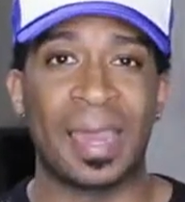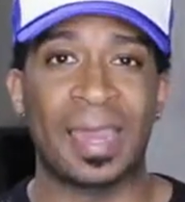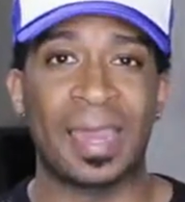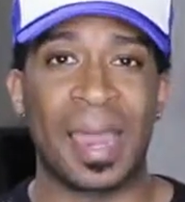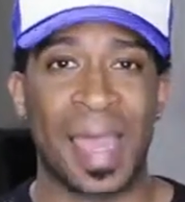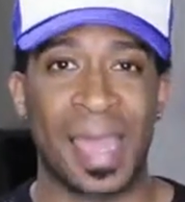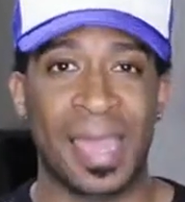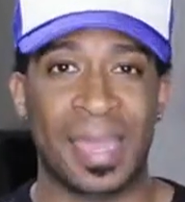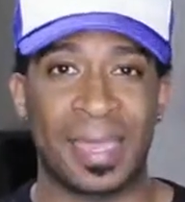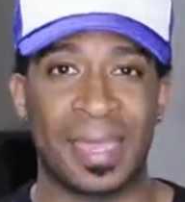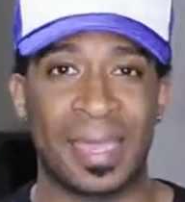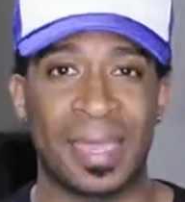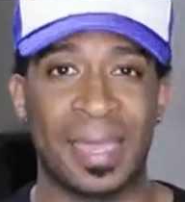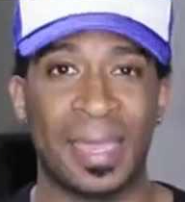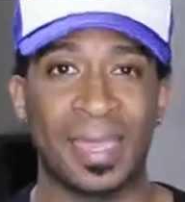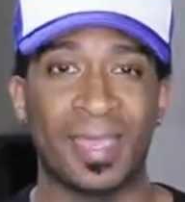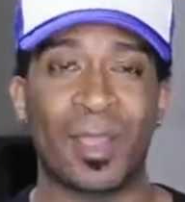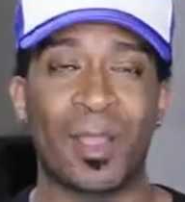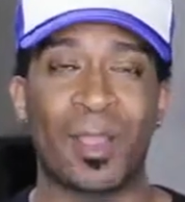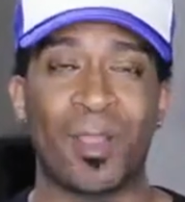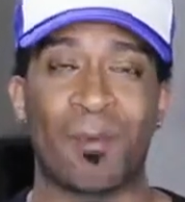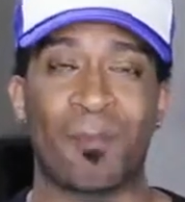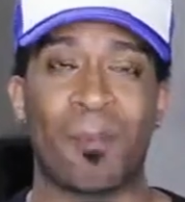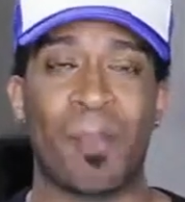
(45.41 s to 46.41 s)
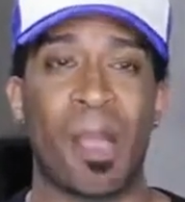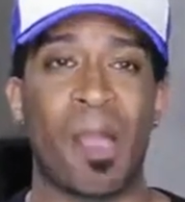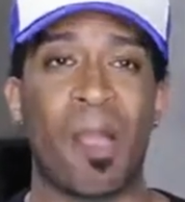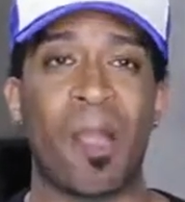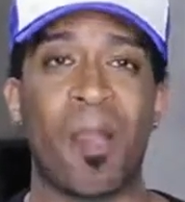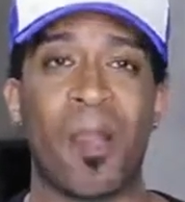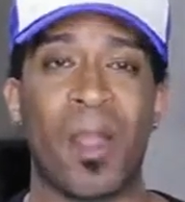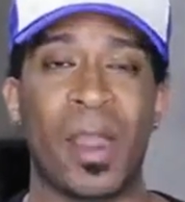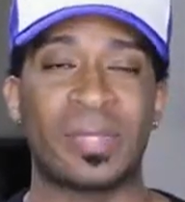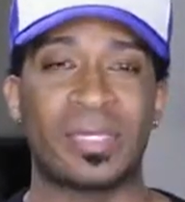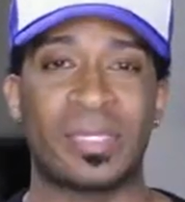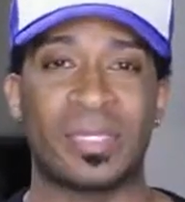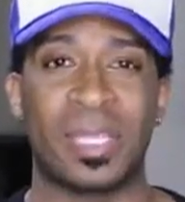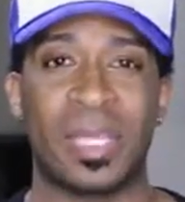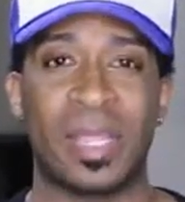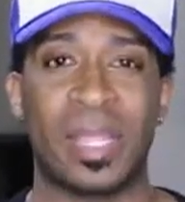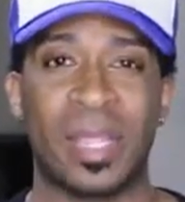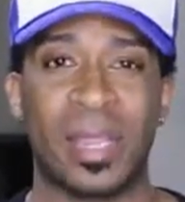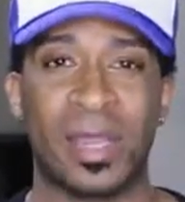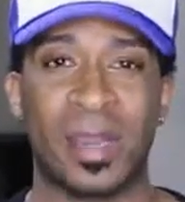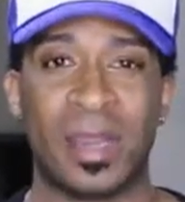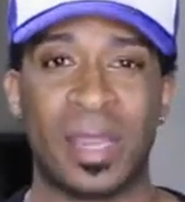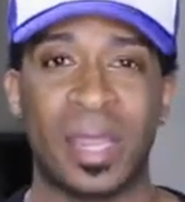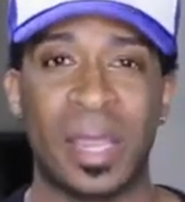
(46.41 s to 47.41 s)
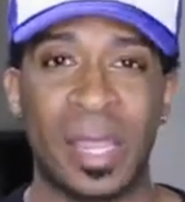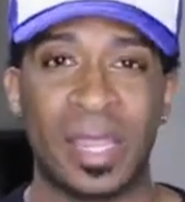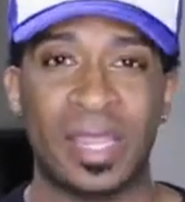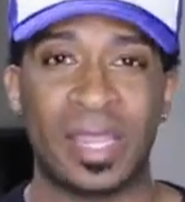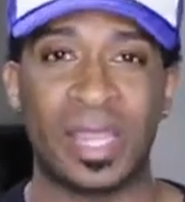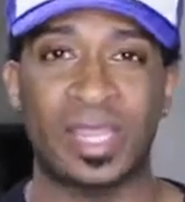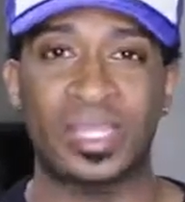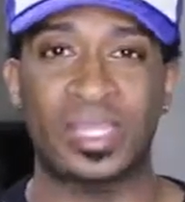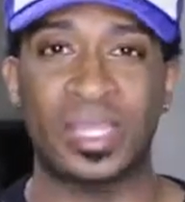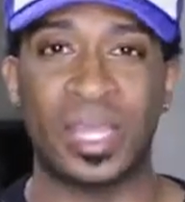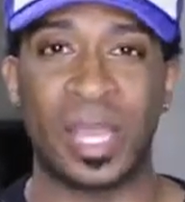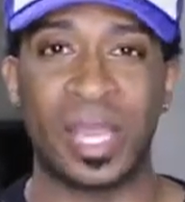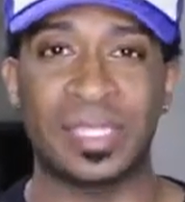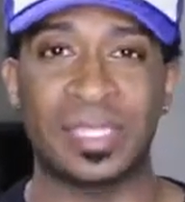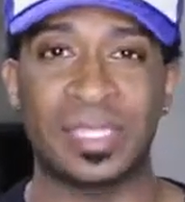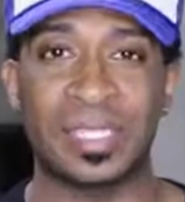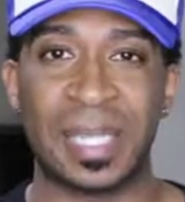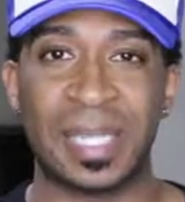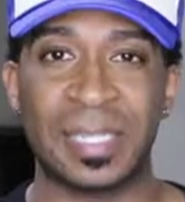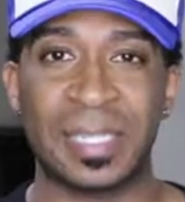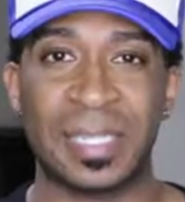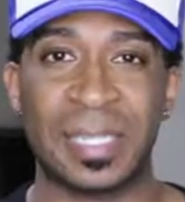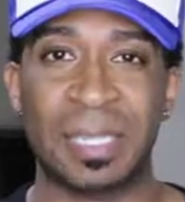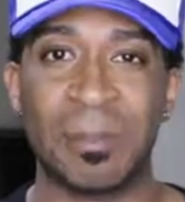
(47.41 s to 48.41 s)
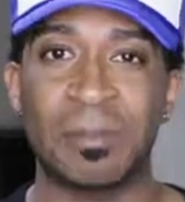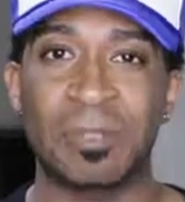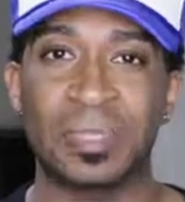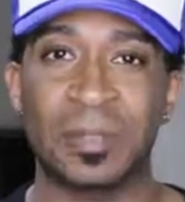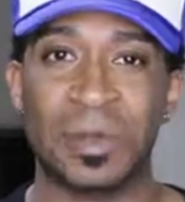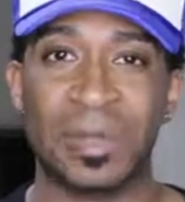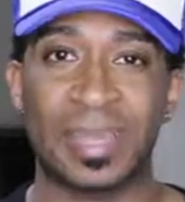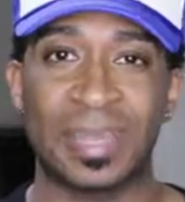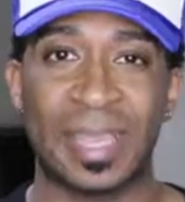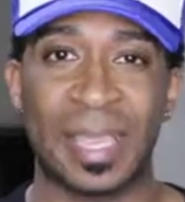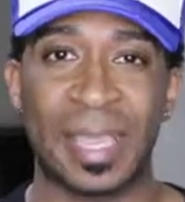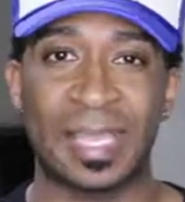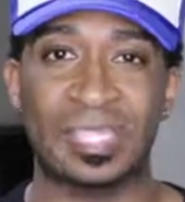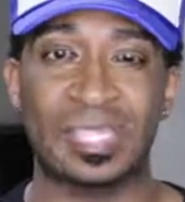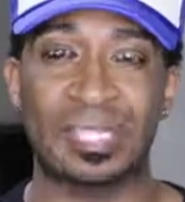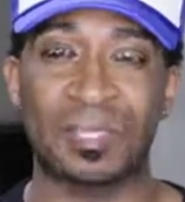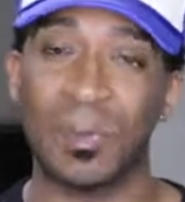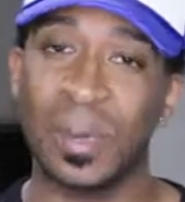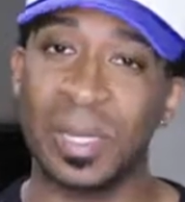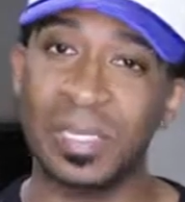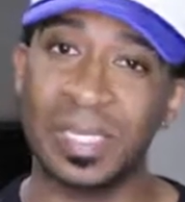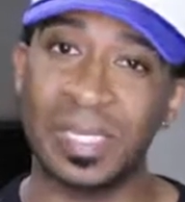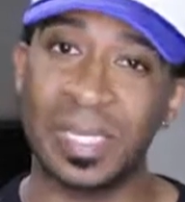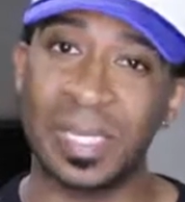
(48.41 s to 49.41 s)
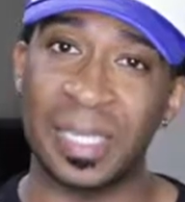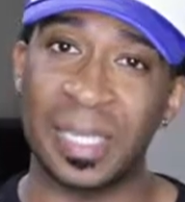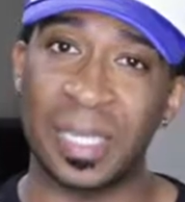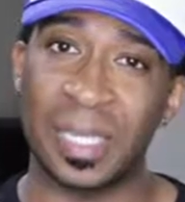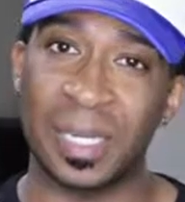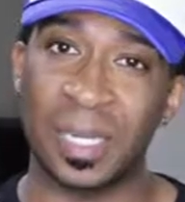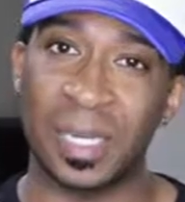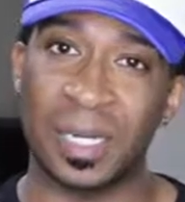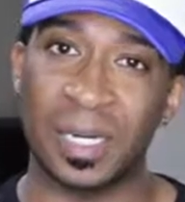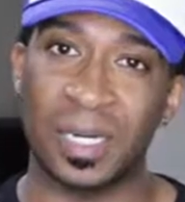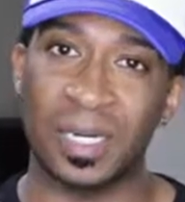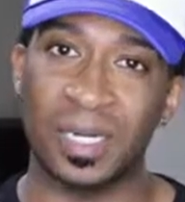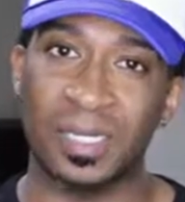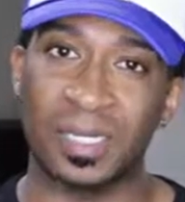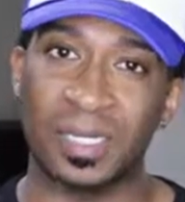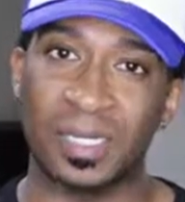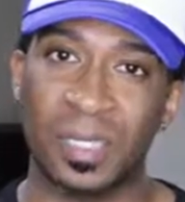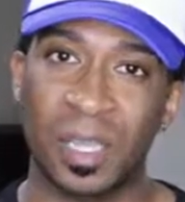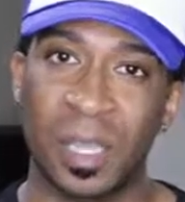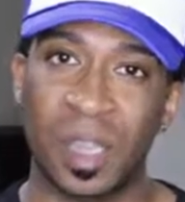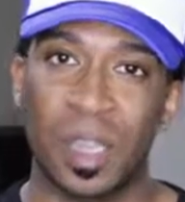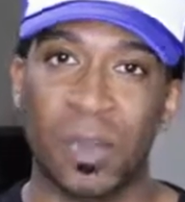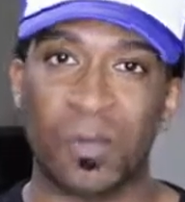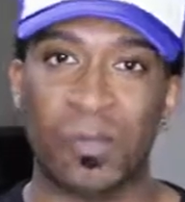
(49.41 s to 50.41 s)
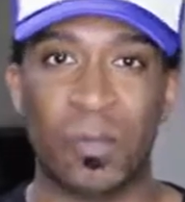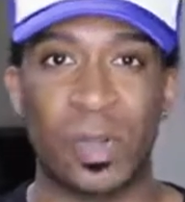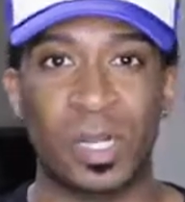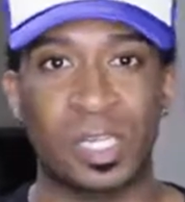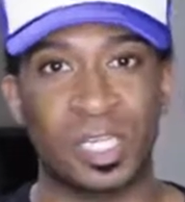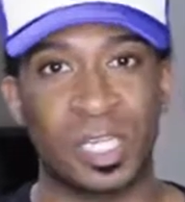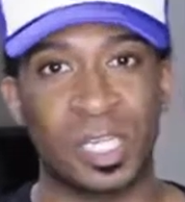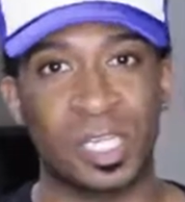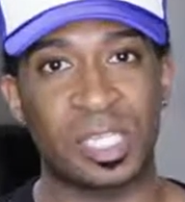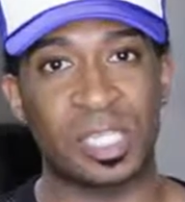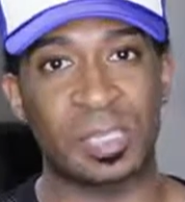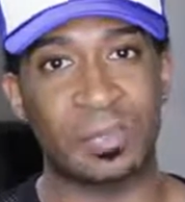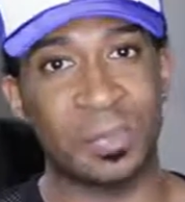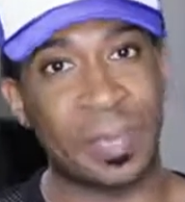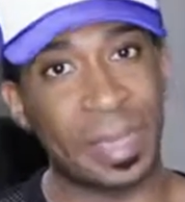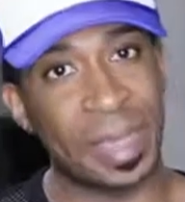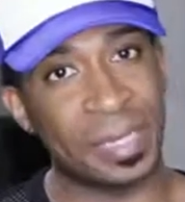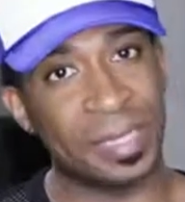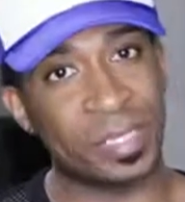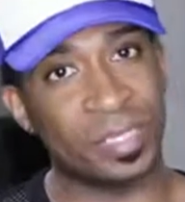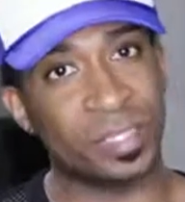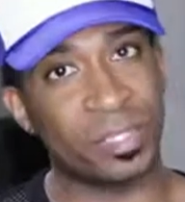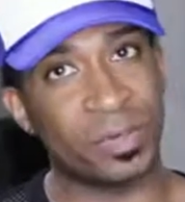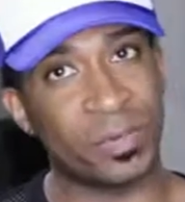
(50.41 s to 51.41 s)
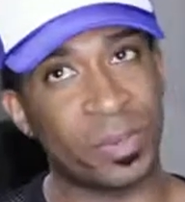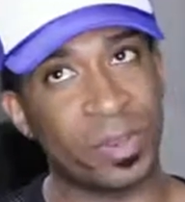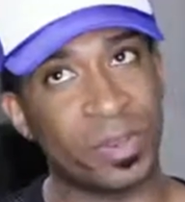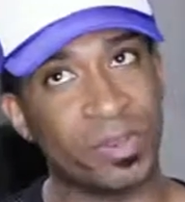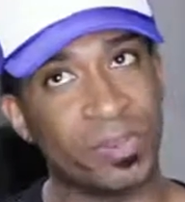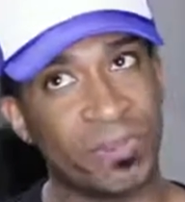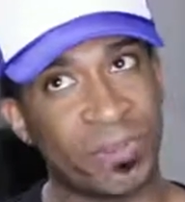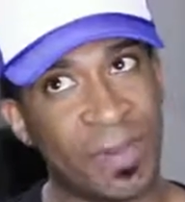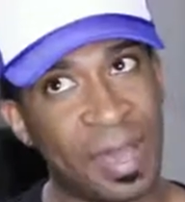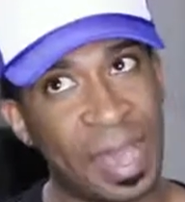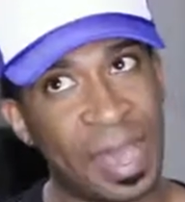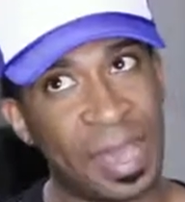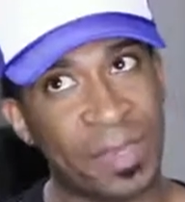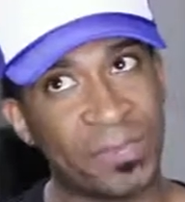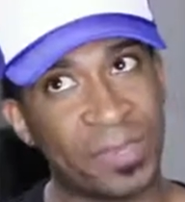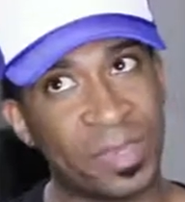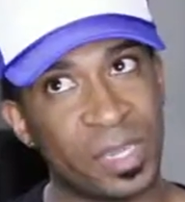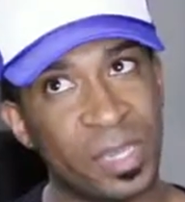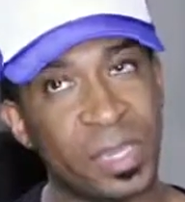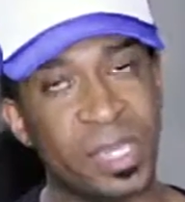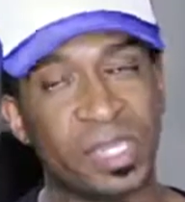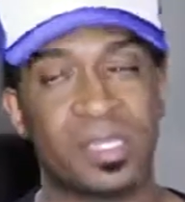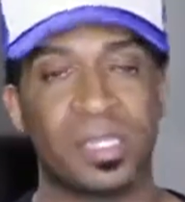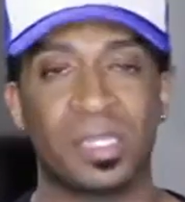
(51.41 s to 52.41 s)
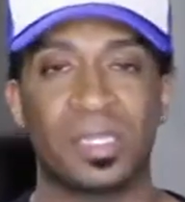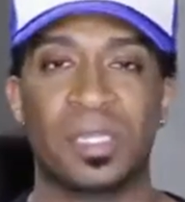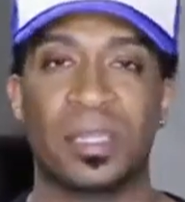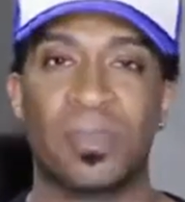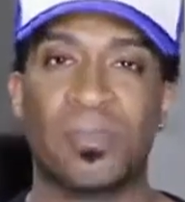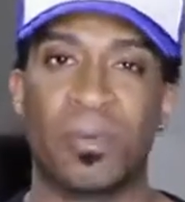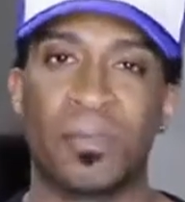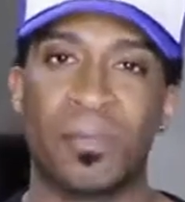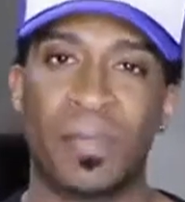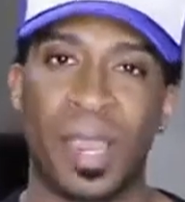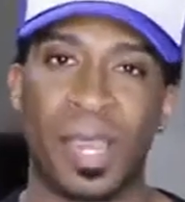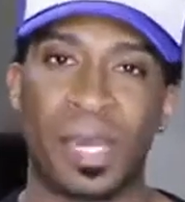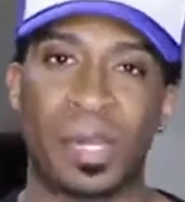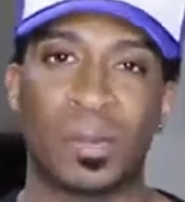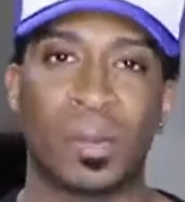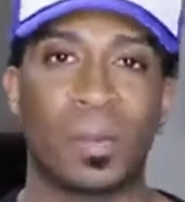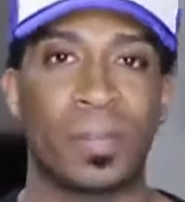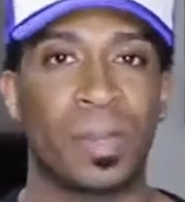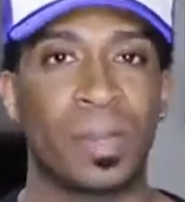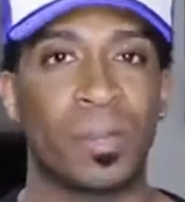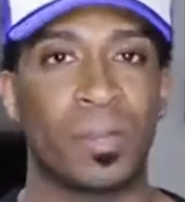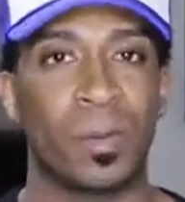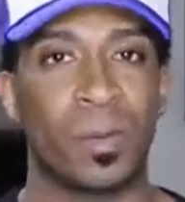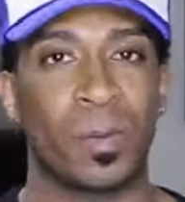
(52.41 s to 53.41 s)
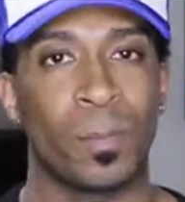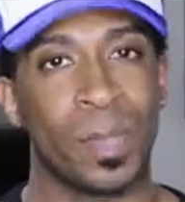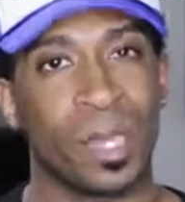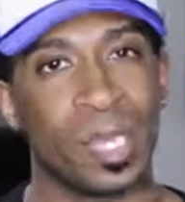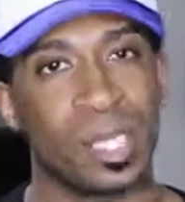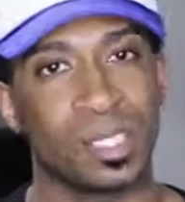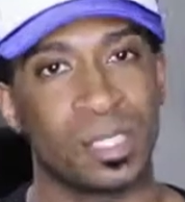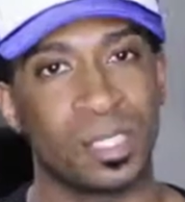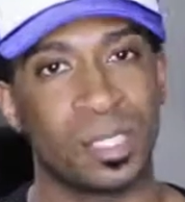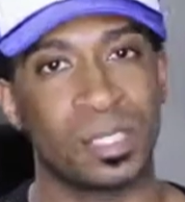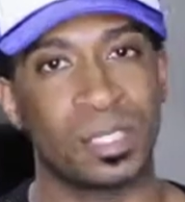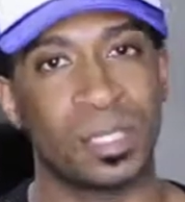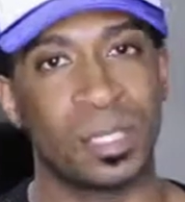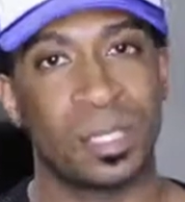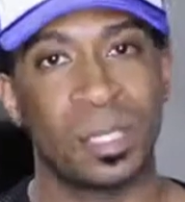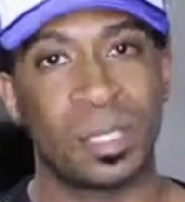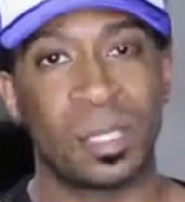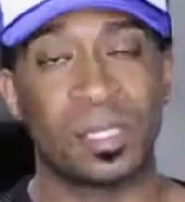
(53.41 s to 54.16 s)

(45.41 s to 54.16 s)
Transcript: Like, it hurt my heart to hear the judge say that he was gonna get 20 years, which is mandatory 5 years, and the remainder would be probation.